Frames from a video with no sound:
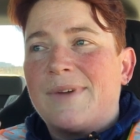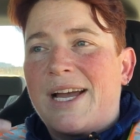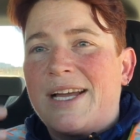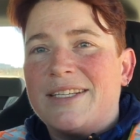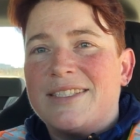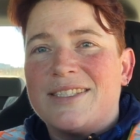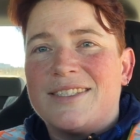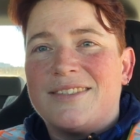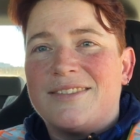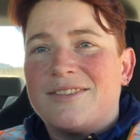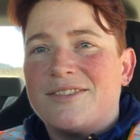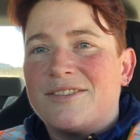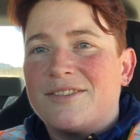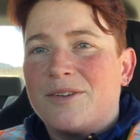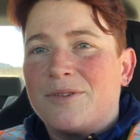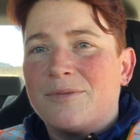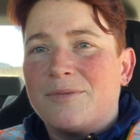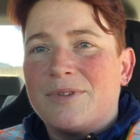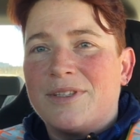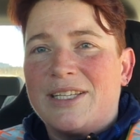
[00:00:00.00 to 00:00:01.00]
I just
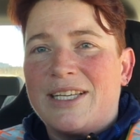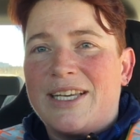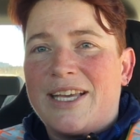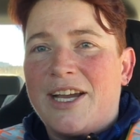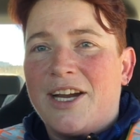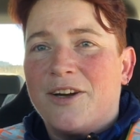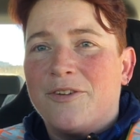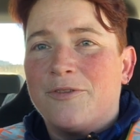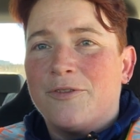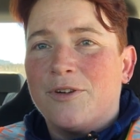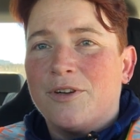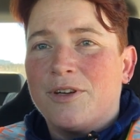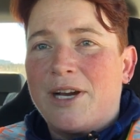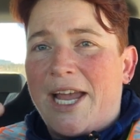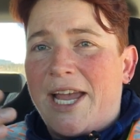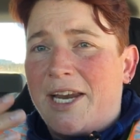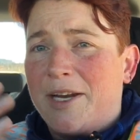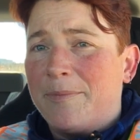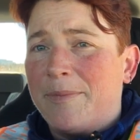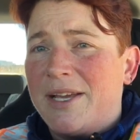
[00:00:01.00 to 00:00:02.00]
don't really care
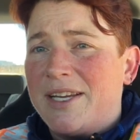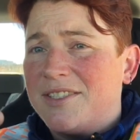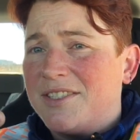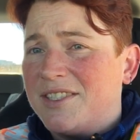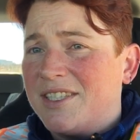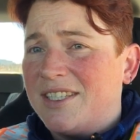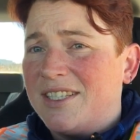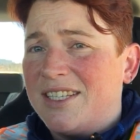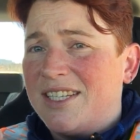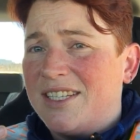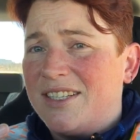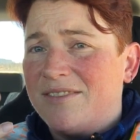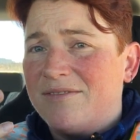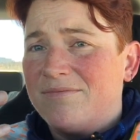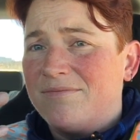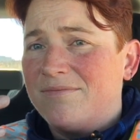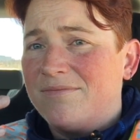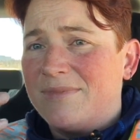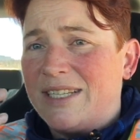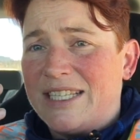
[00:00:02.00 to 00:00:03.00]
for animation
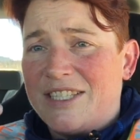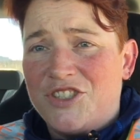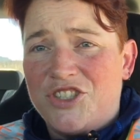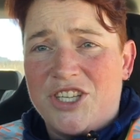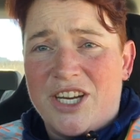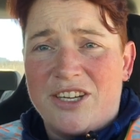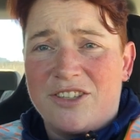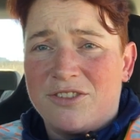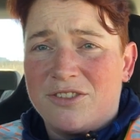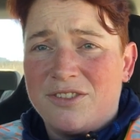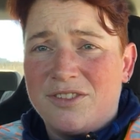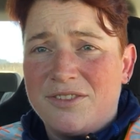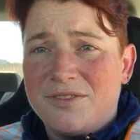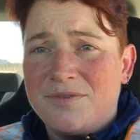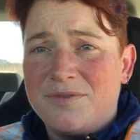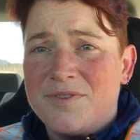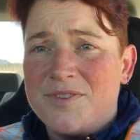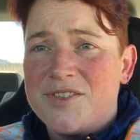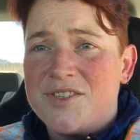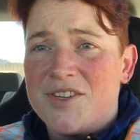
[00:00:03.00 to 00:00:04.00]
in
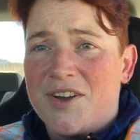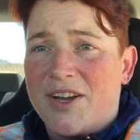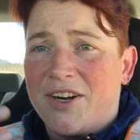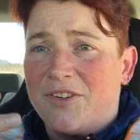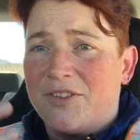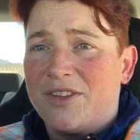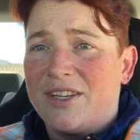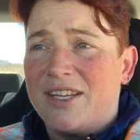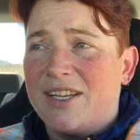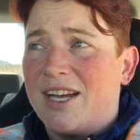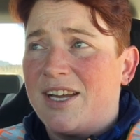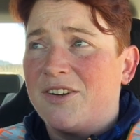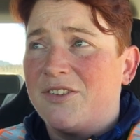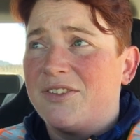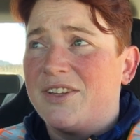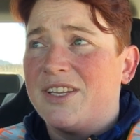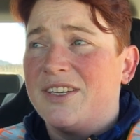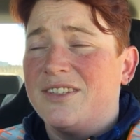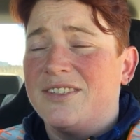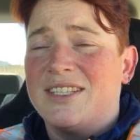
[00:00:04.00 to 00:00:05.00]
general. So I
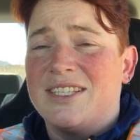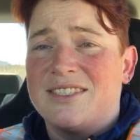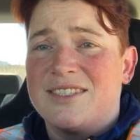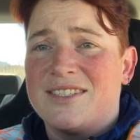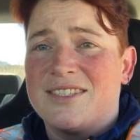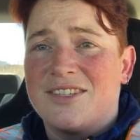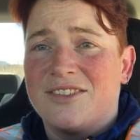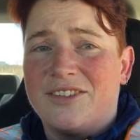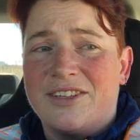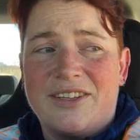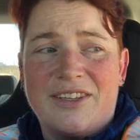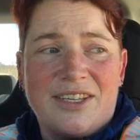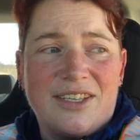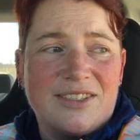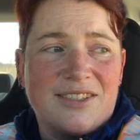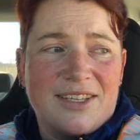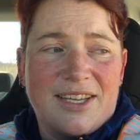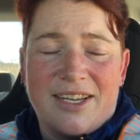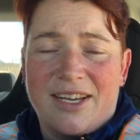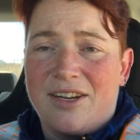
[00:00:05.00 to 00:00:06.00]
don't necessarily
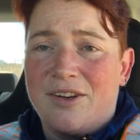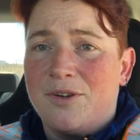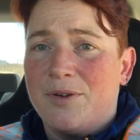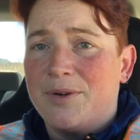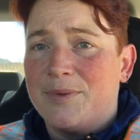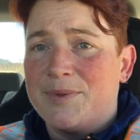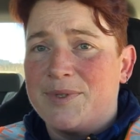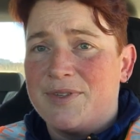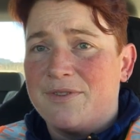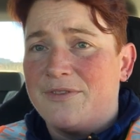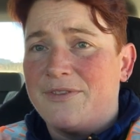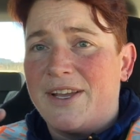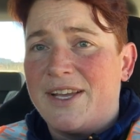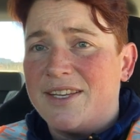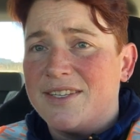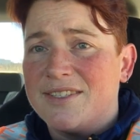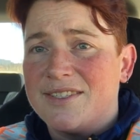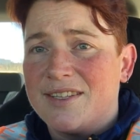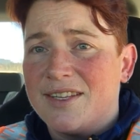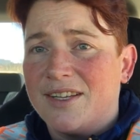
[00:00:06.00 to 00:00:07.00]
think it's like, oh, it was a
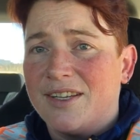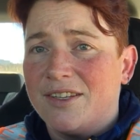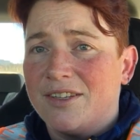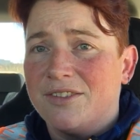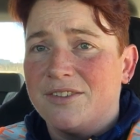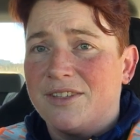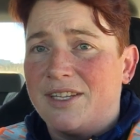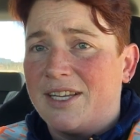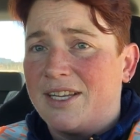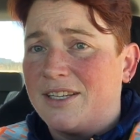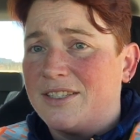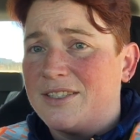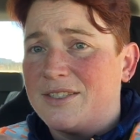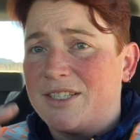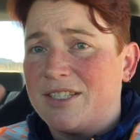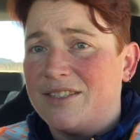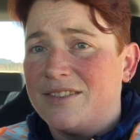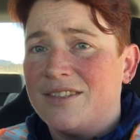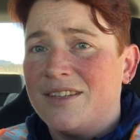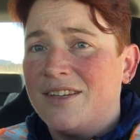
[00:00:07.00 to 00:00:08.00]
phase thing, or like
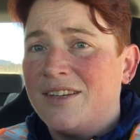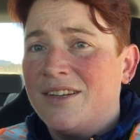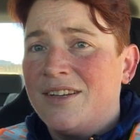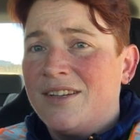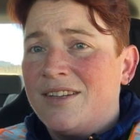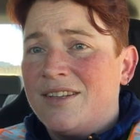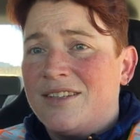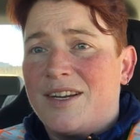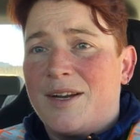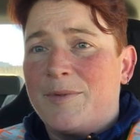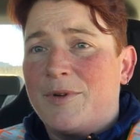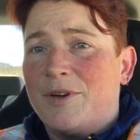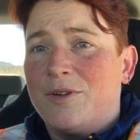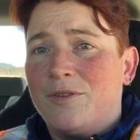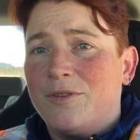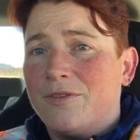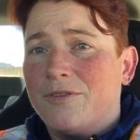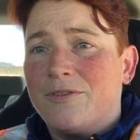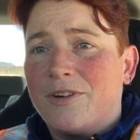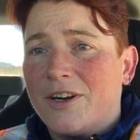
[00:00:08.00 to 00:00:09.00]
it's because I'm an
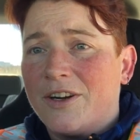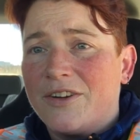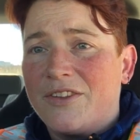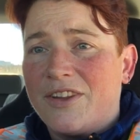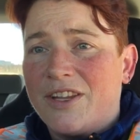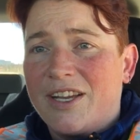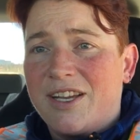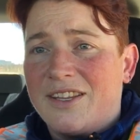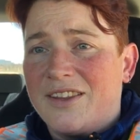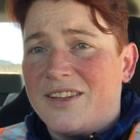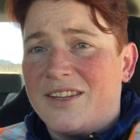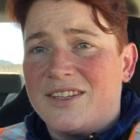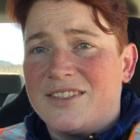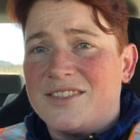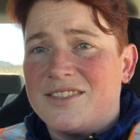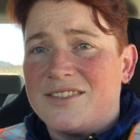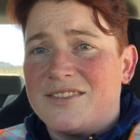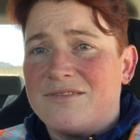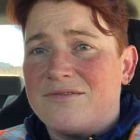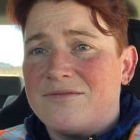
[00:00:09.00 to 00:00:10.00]
old fart thing. I think I
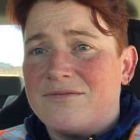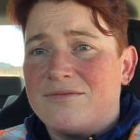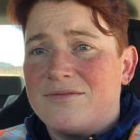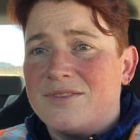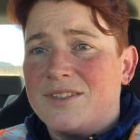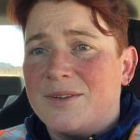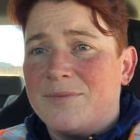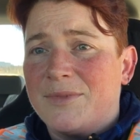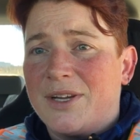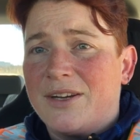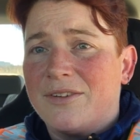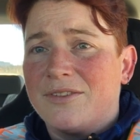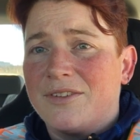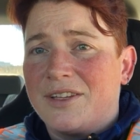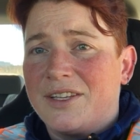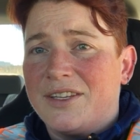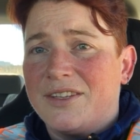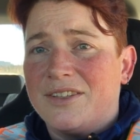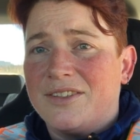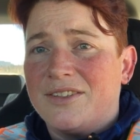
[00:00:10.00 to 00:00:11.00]
just am not
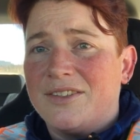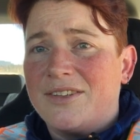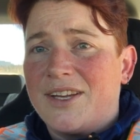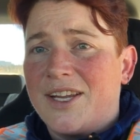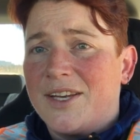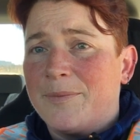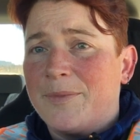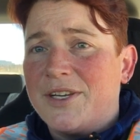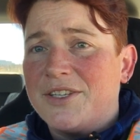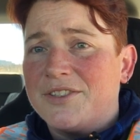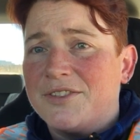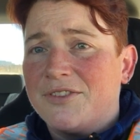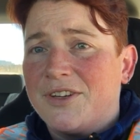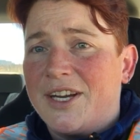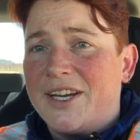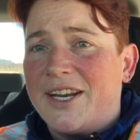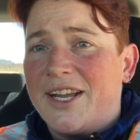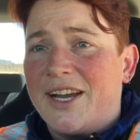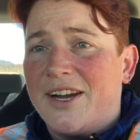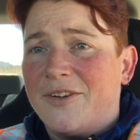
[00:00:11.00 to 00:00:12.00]
really into animation
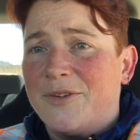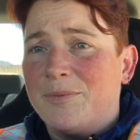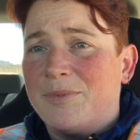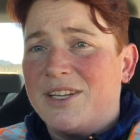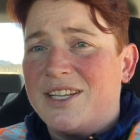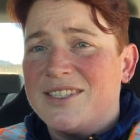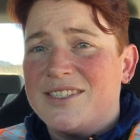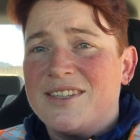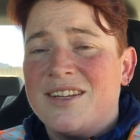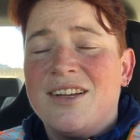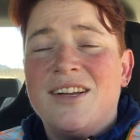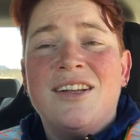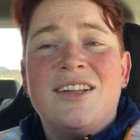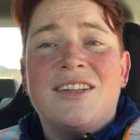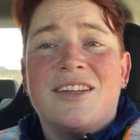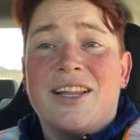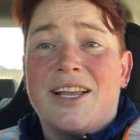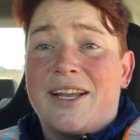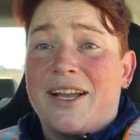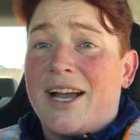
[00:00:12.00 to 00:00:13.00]
right now. And plus,
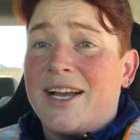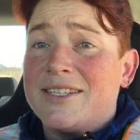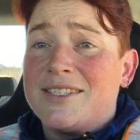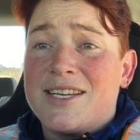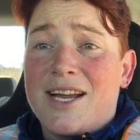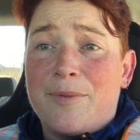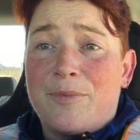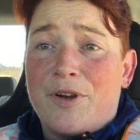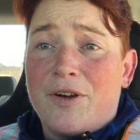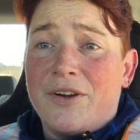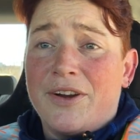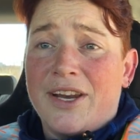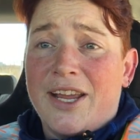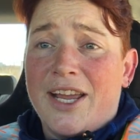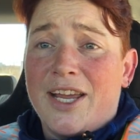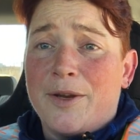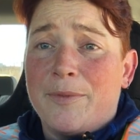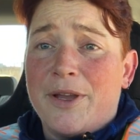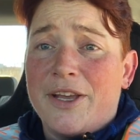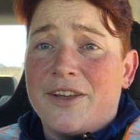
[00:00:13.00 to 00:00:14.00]
like, I stopped going to
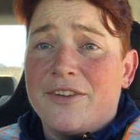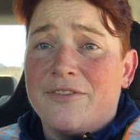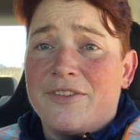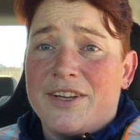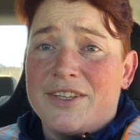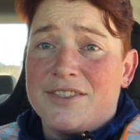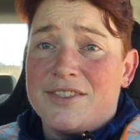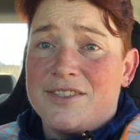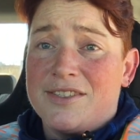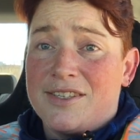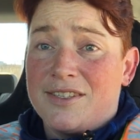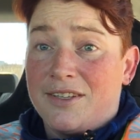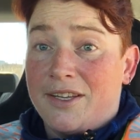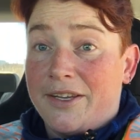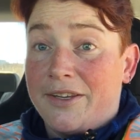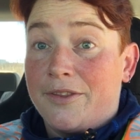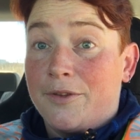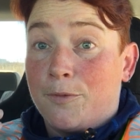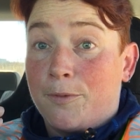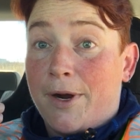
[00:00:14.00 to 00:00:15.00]
anime conventions at
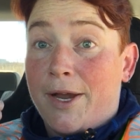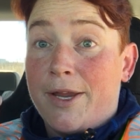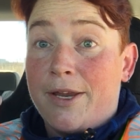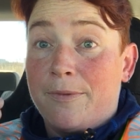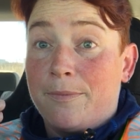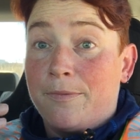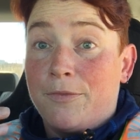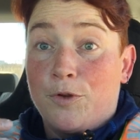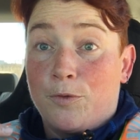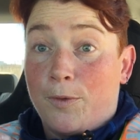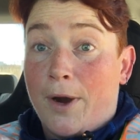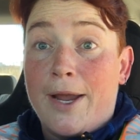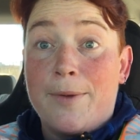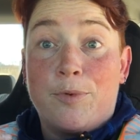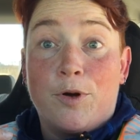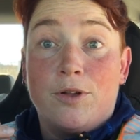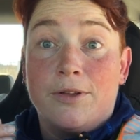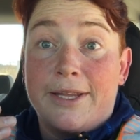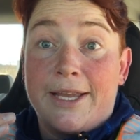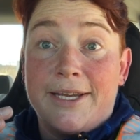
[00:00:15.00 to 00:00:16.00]
like the
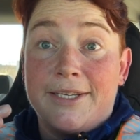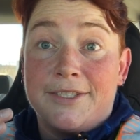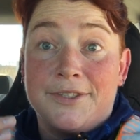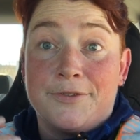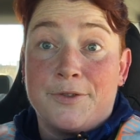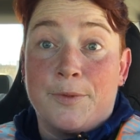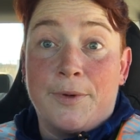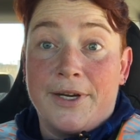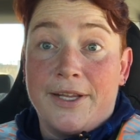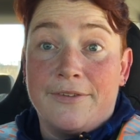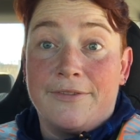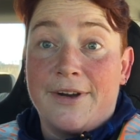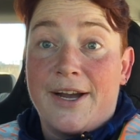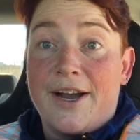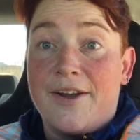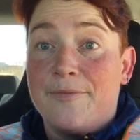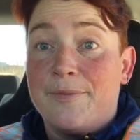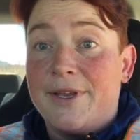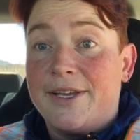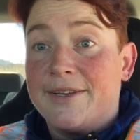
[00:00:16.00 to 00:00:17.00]
ripe old age of
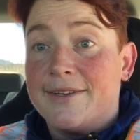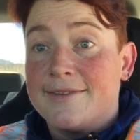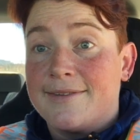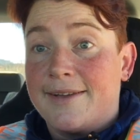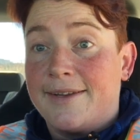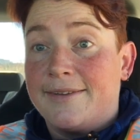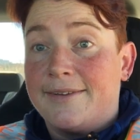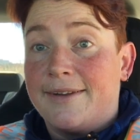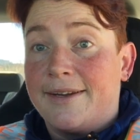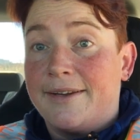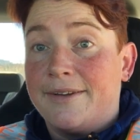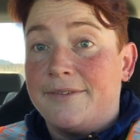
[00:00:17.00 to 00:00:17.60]
25 because I